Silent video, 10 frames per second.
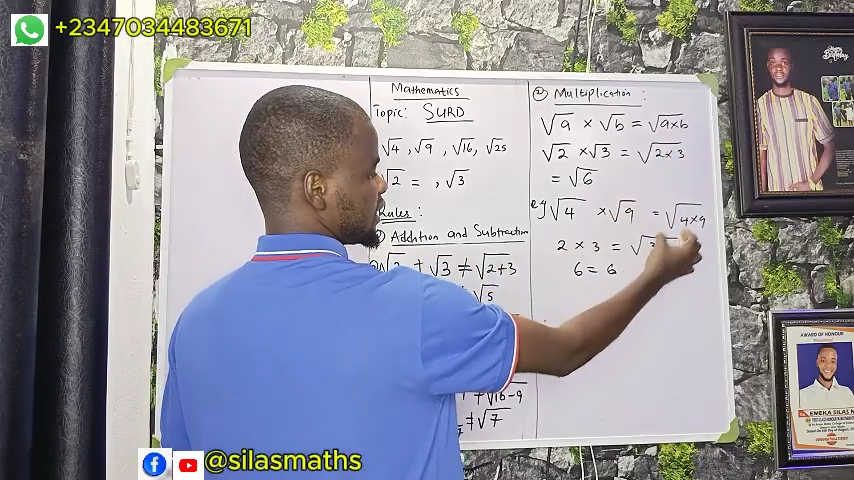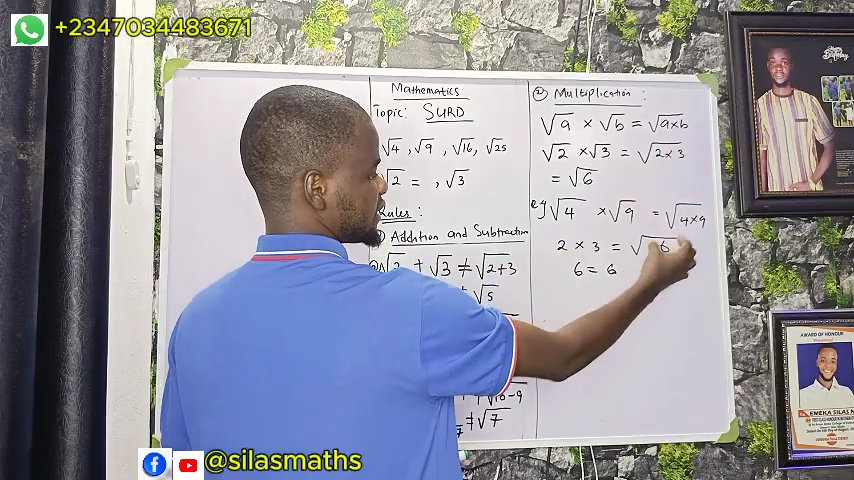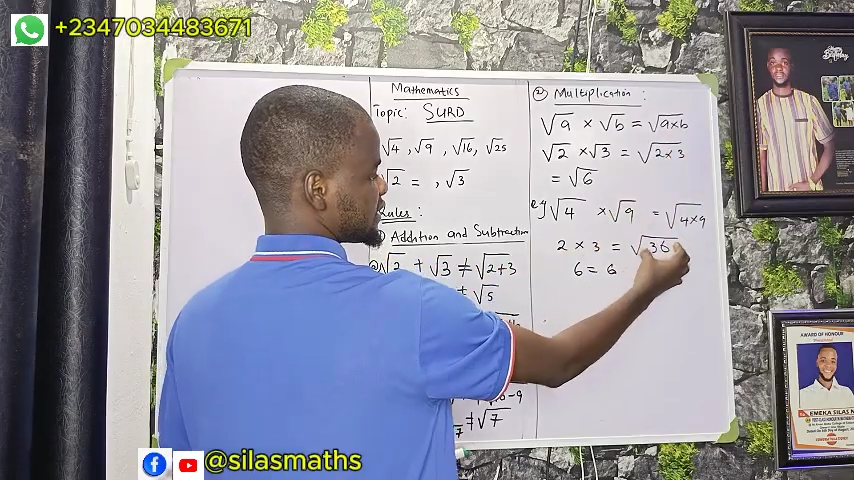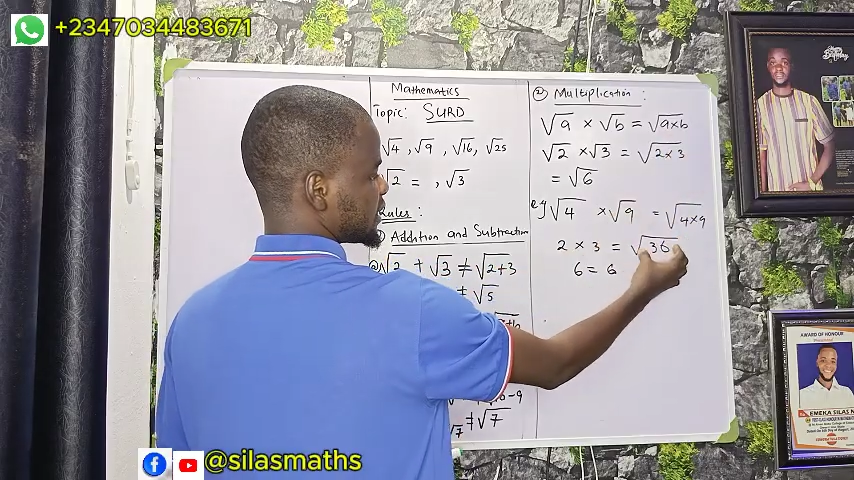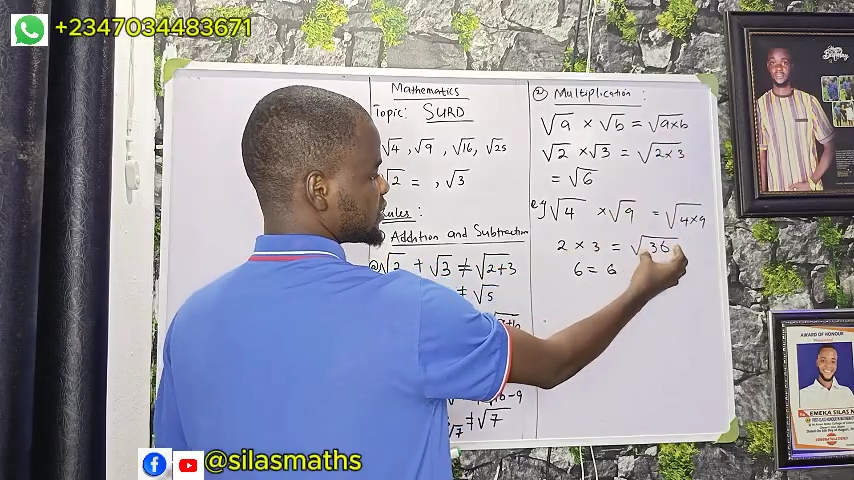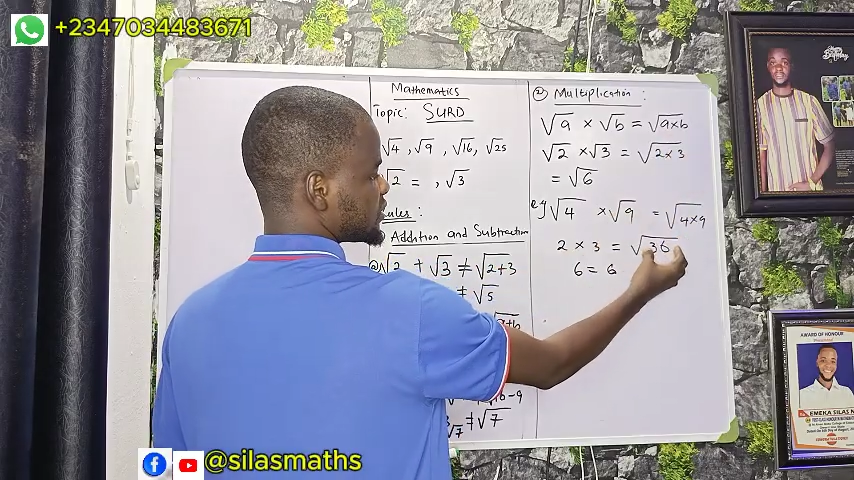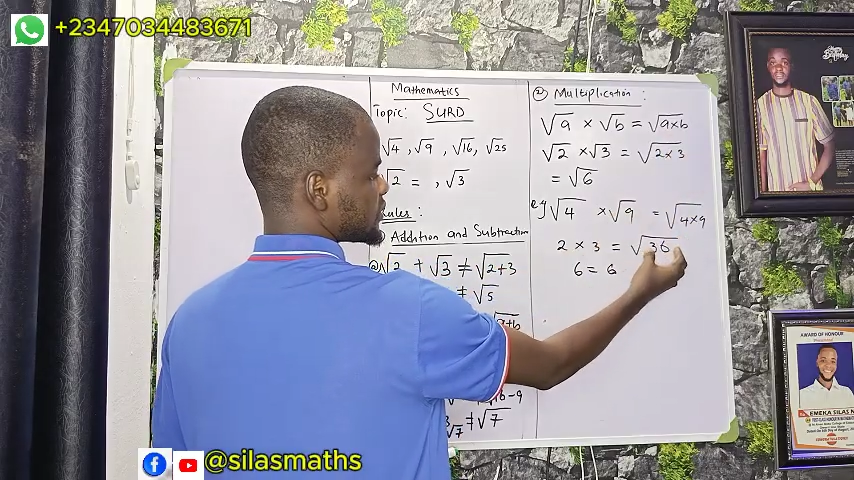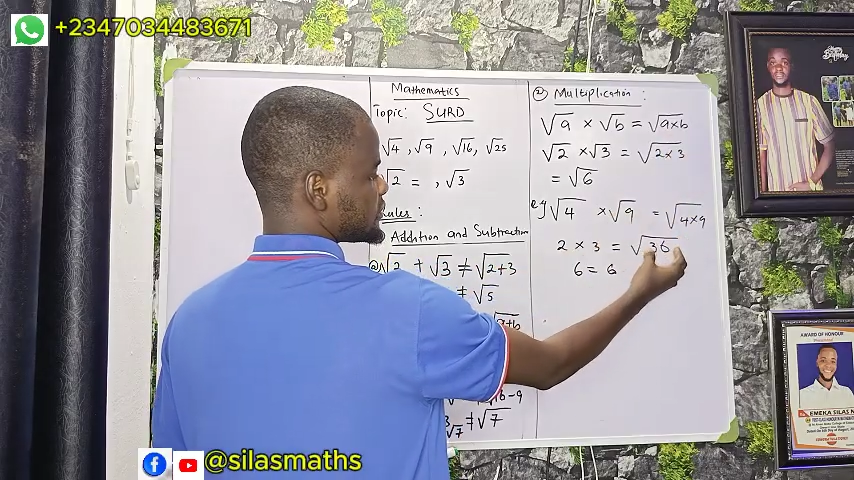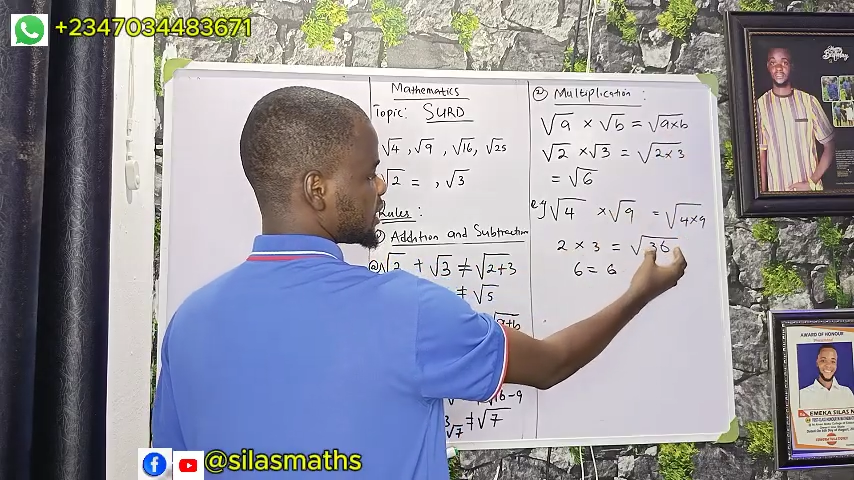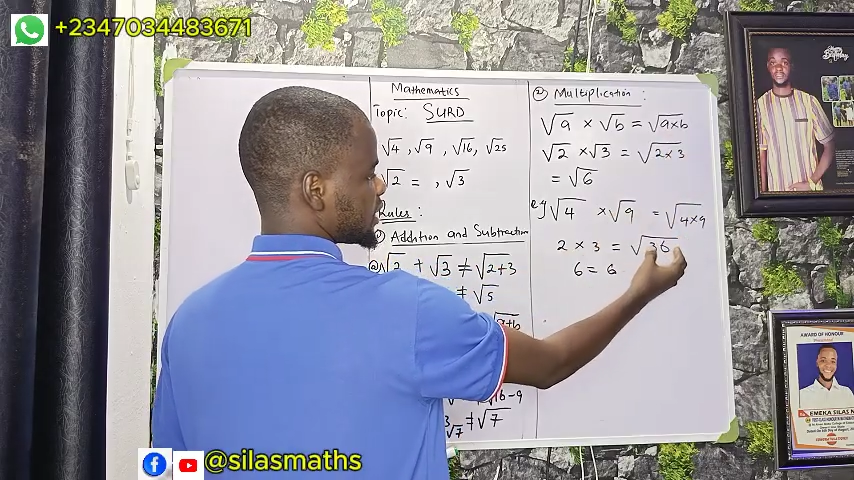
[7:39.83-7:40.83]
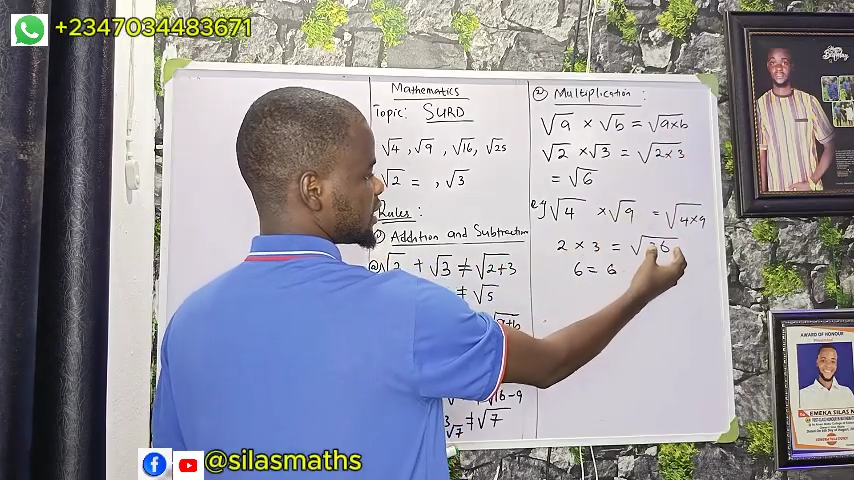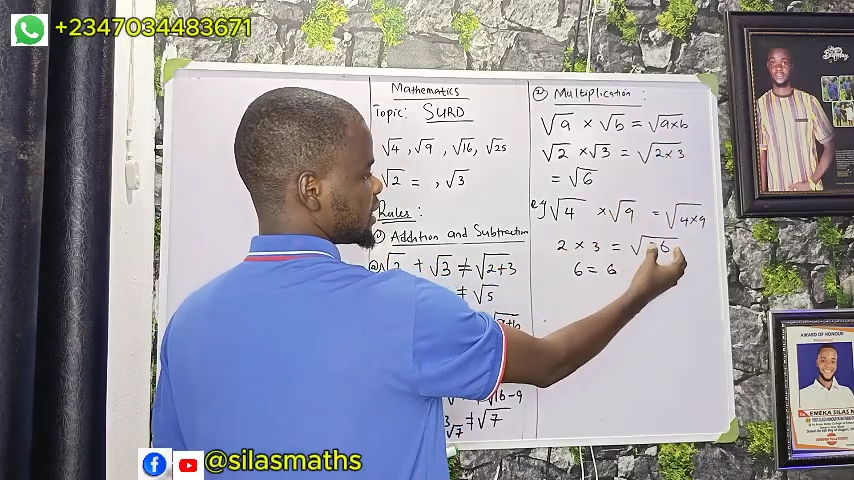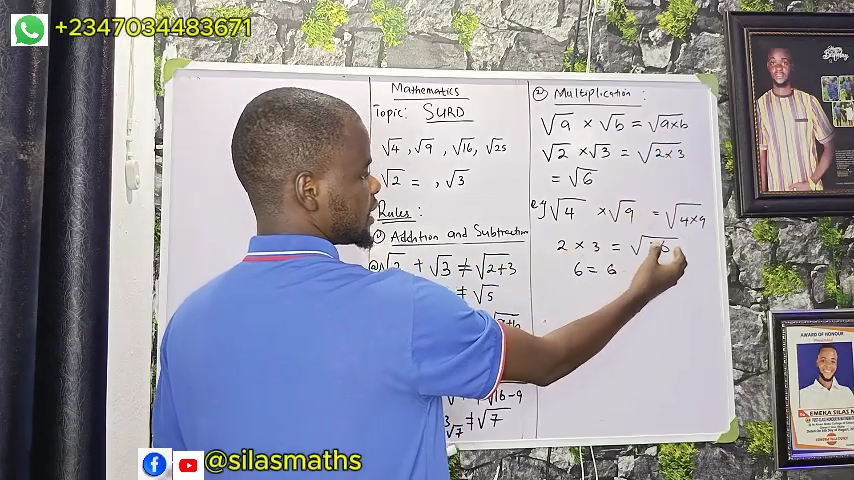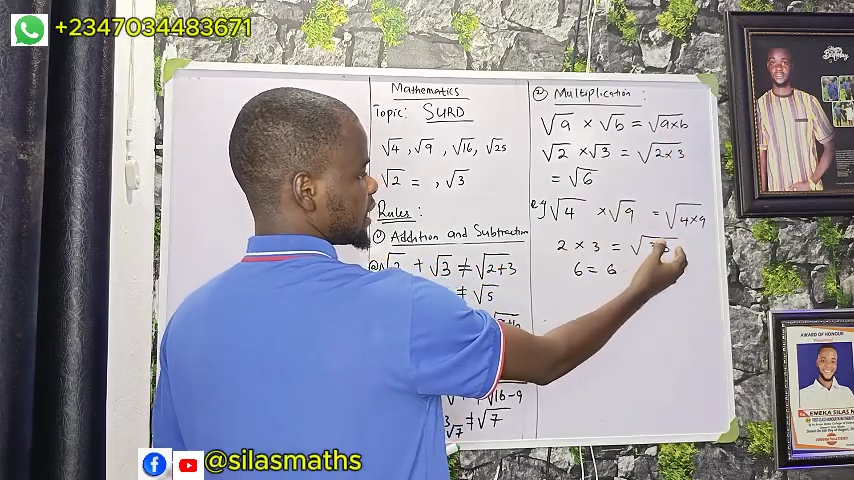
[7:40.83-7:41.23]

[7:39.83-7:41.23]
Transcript: a single number